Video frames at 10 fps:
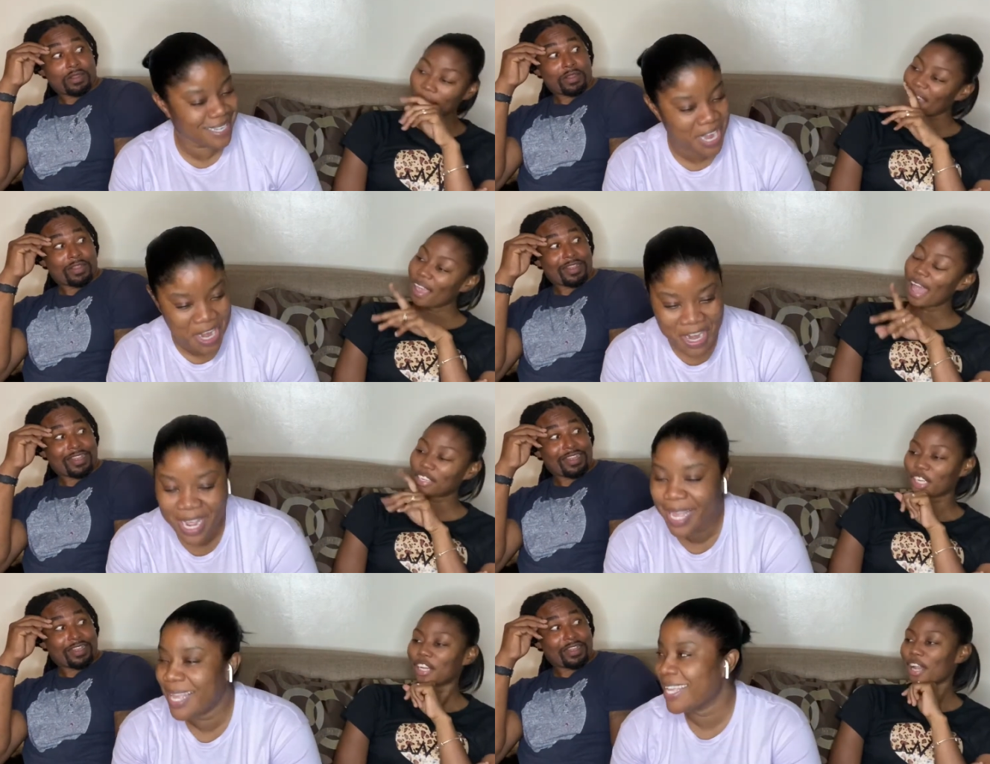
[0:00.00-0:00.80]
Speaker 1: Clay
Speaker 2: a
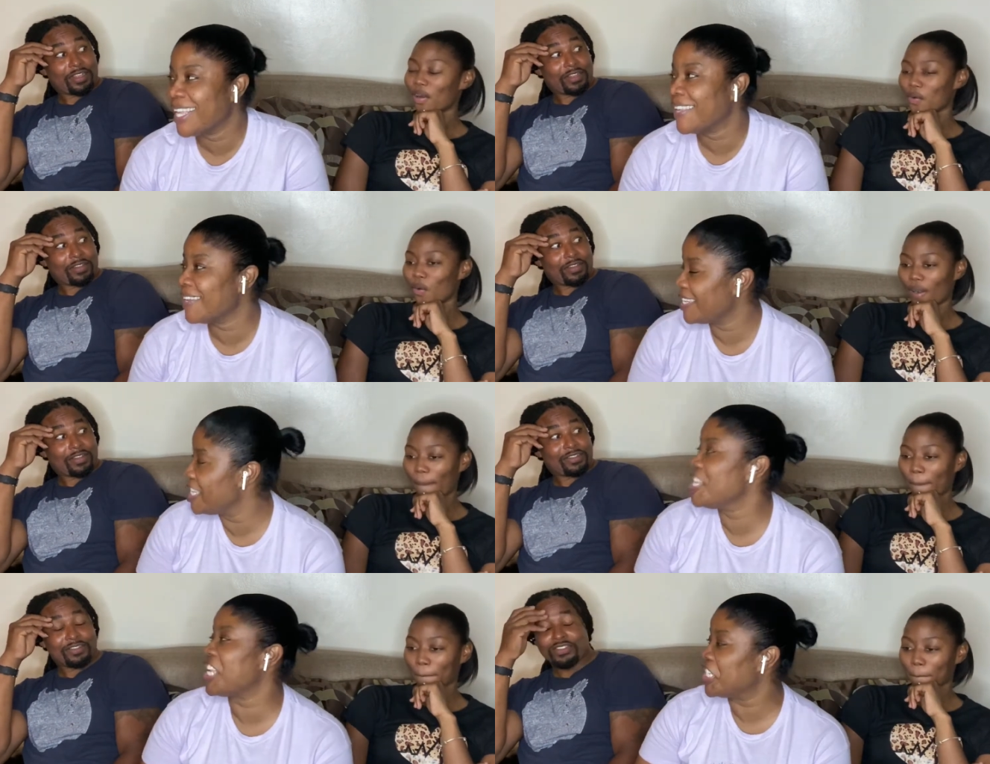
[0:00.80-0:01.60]
gender role.
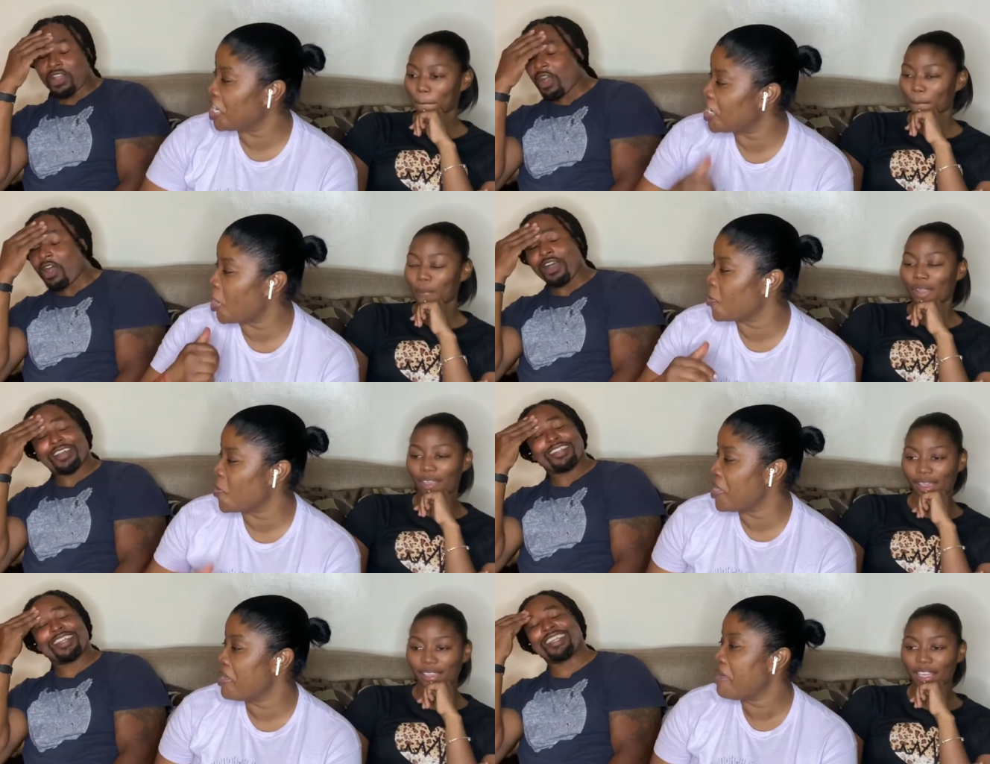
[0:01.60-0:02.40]
He's a gender no. role.
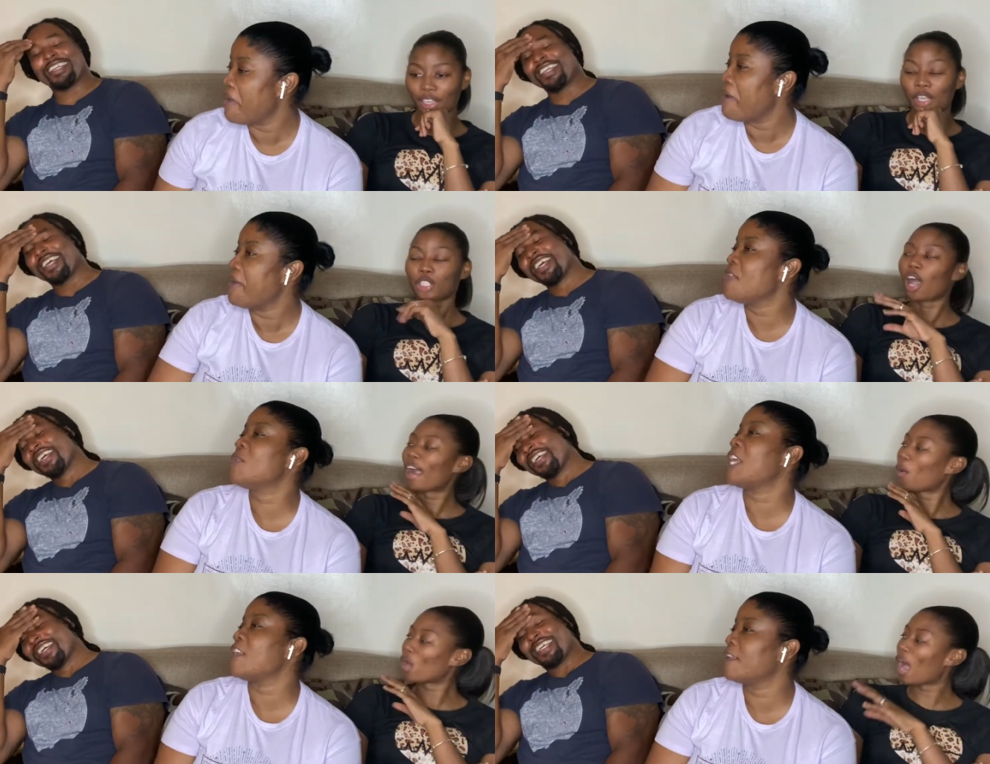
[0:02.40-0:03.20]
A, so
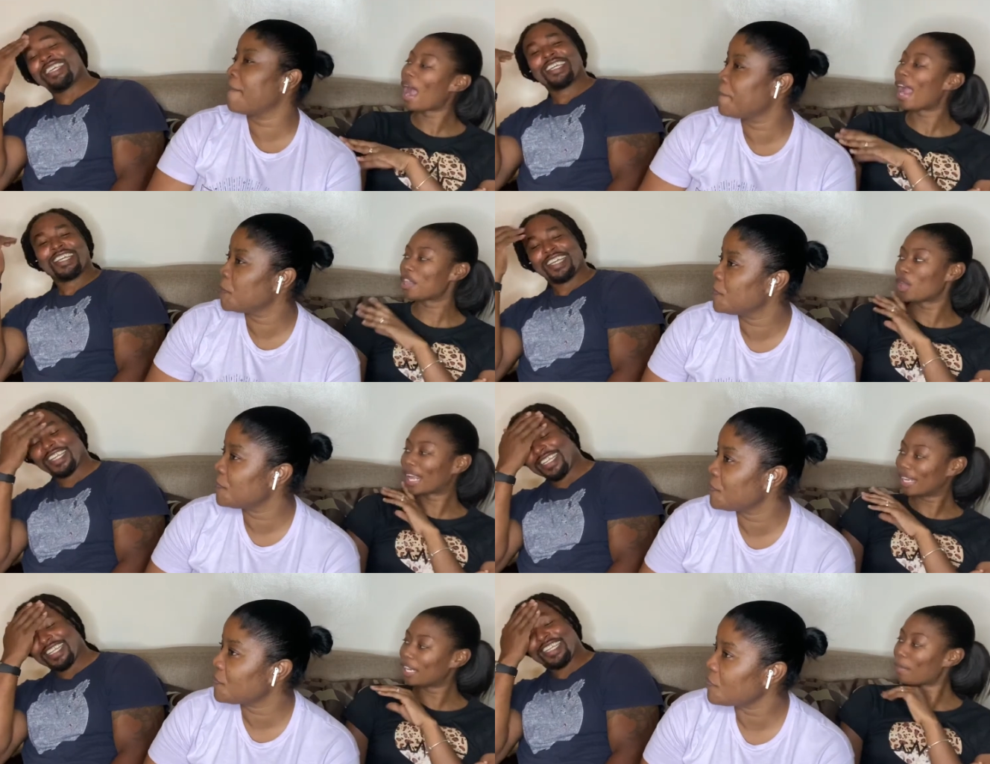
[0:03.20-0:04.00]
alright, wait,
Speaker 1: alright, you not
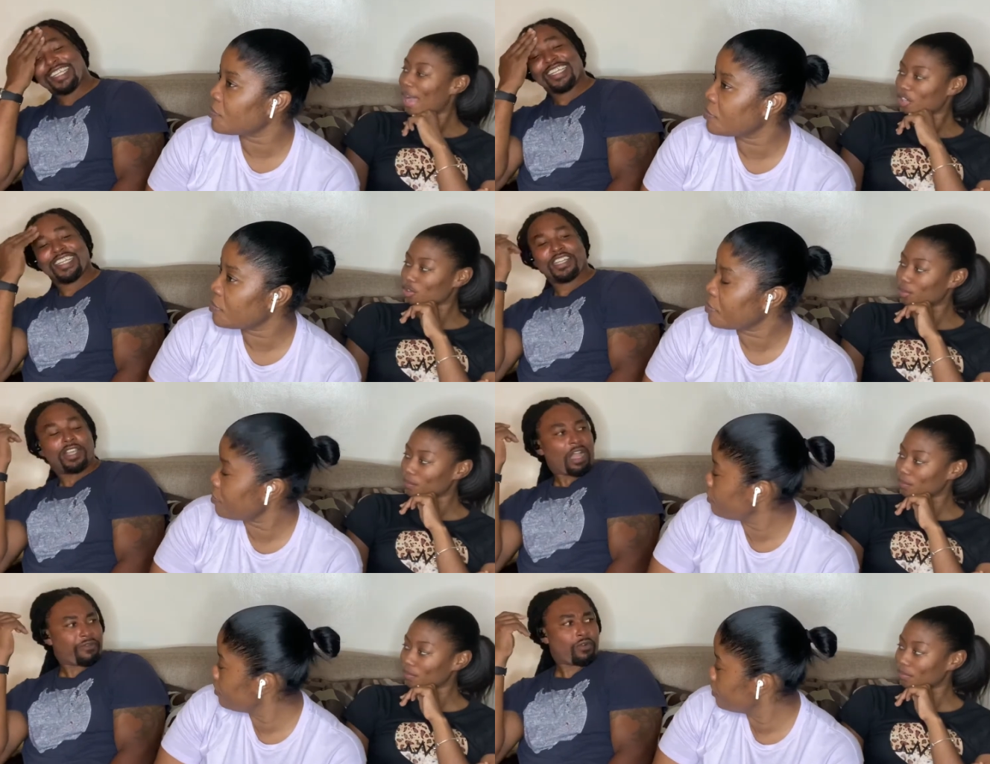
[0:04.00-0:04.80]
clean the bathroom?
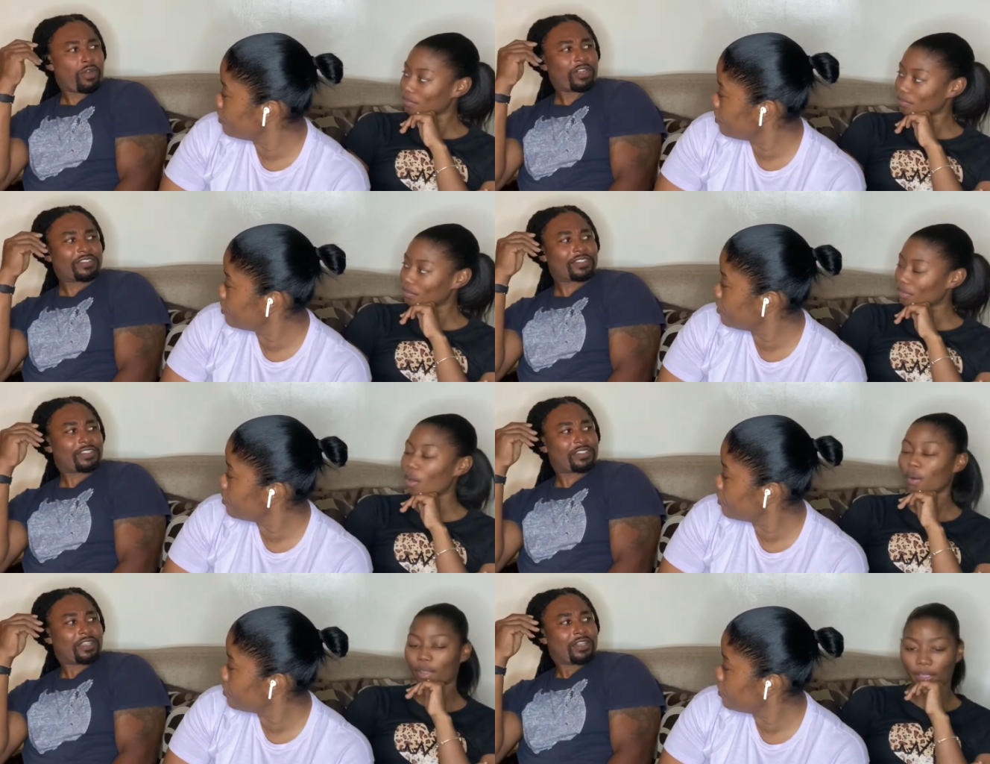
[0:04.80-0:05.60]
Of course.
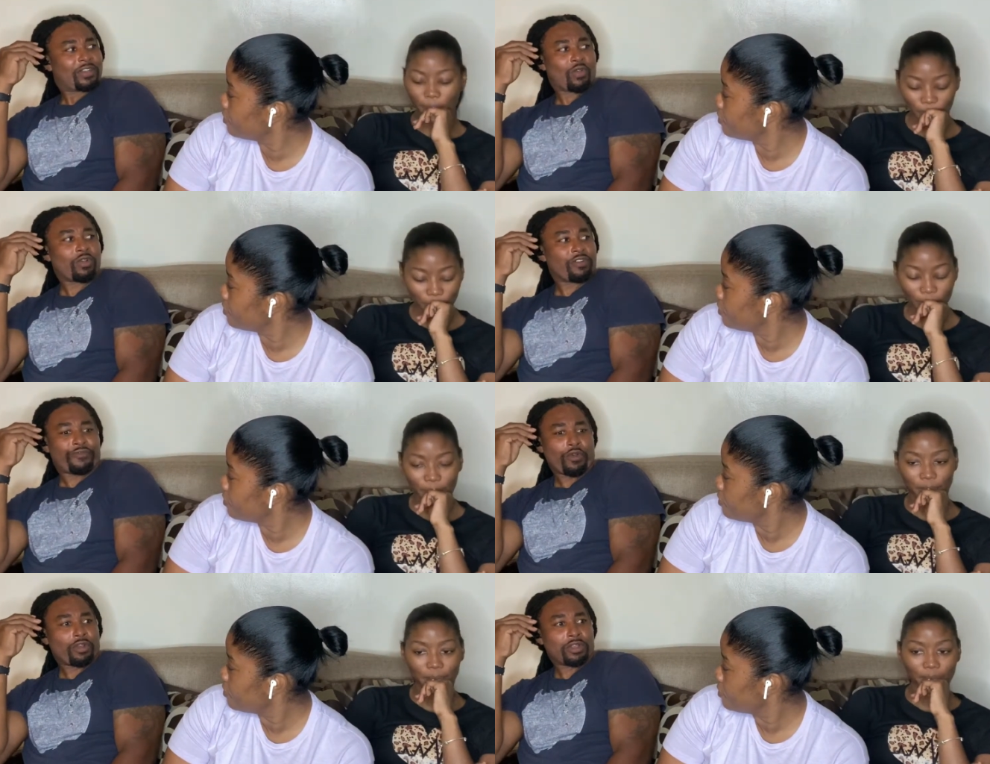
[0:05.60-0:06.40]
Oh, okay. Cook the
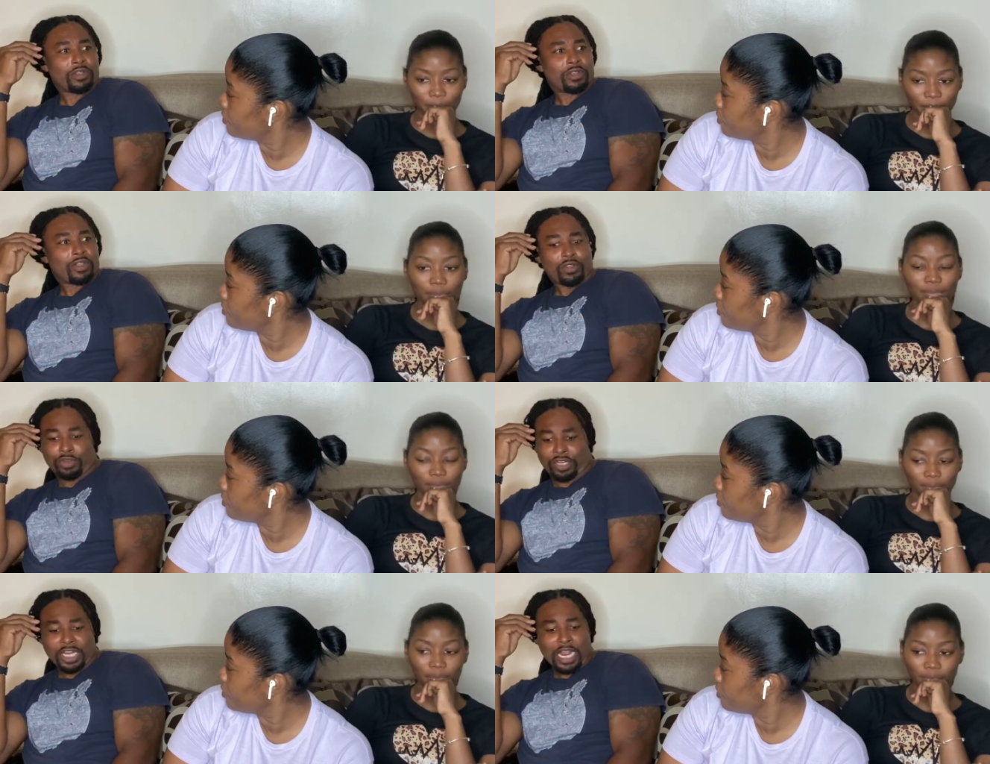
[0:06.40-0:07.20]
food.
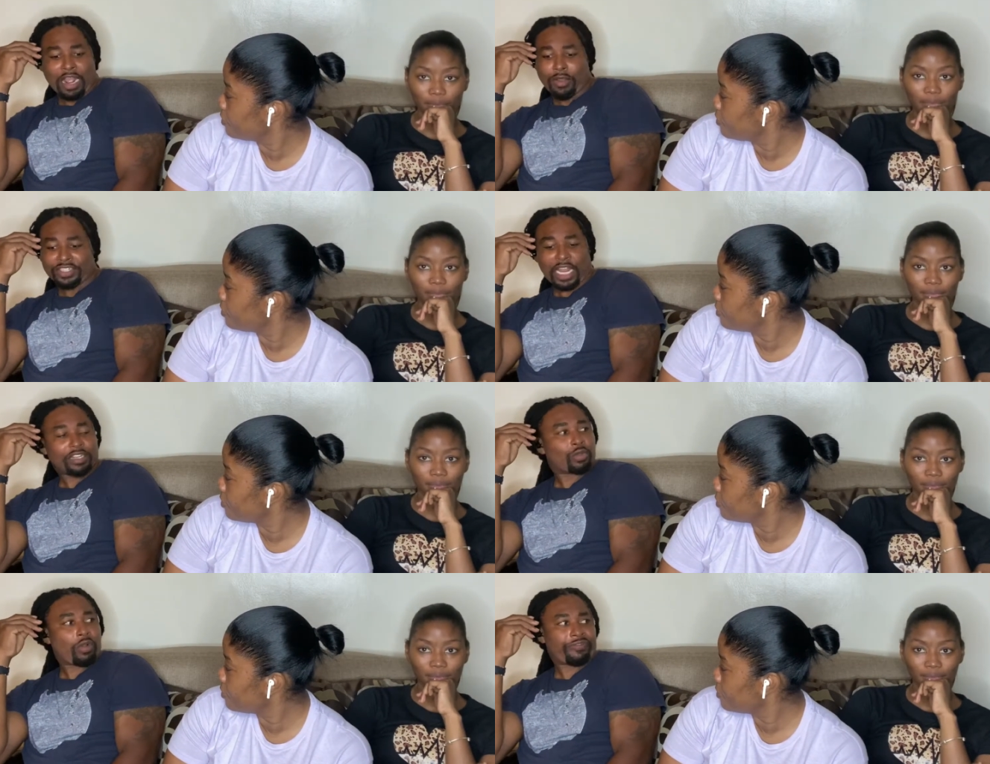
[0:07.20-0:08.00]
Clean and wash our
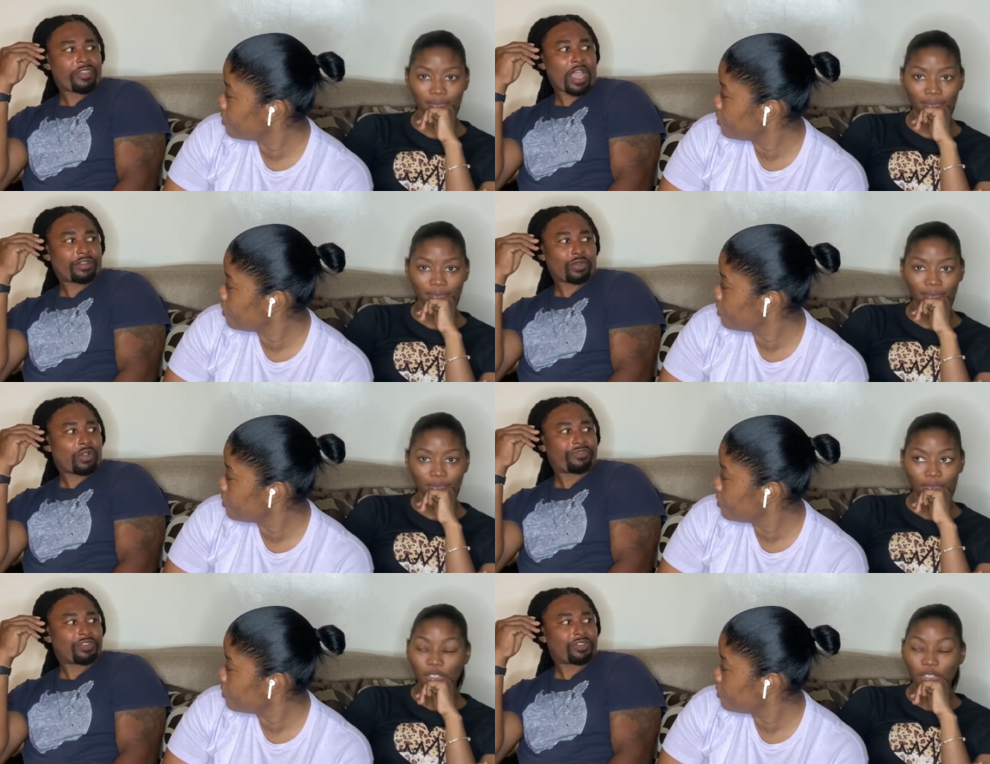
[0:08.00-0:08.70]
two of you and two of you